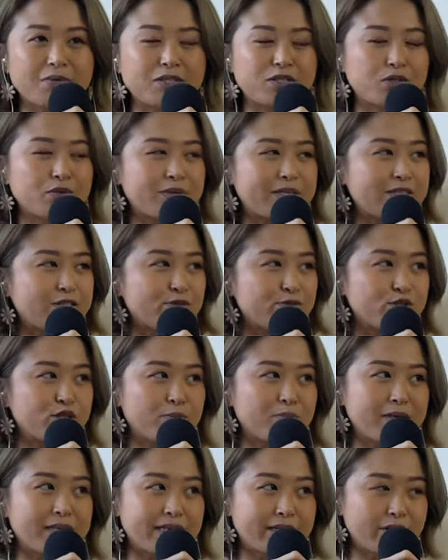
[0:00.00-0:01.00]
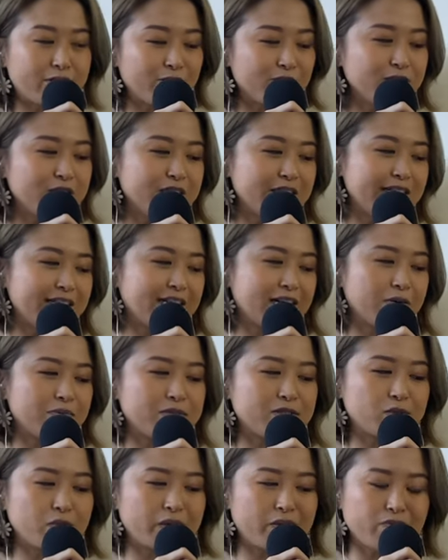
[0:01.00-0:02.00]
I was doing social media coaching, I
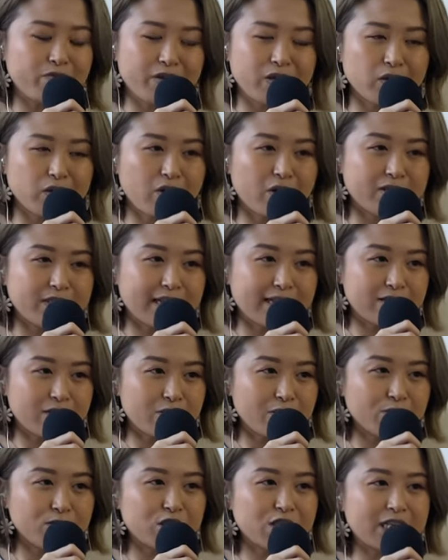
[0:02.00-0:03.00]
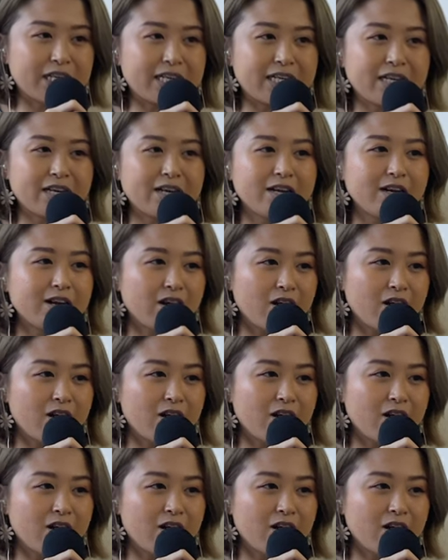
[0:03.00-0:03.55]
was doing video content coaching